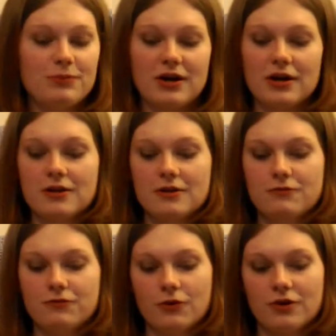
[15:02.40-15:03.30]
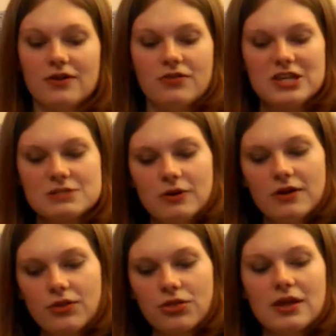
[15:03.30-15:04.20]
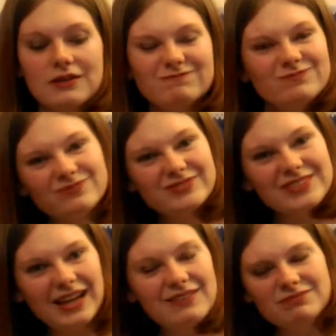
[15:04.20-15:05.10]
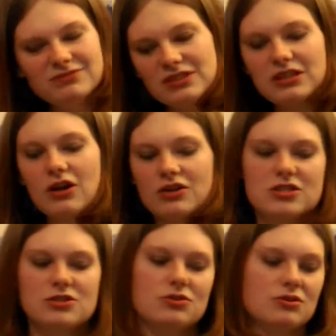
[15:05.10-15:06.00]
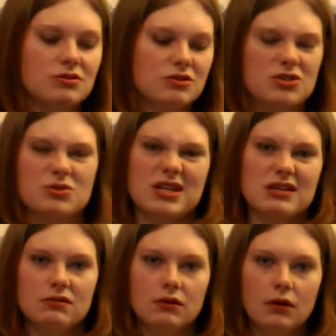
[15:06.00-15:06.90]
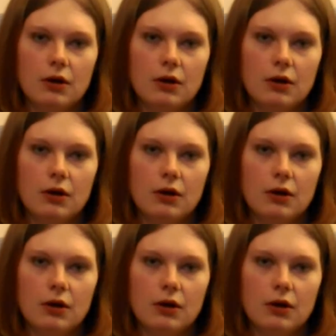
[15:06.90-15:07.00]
But for this month, not so keen.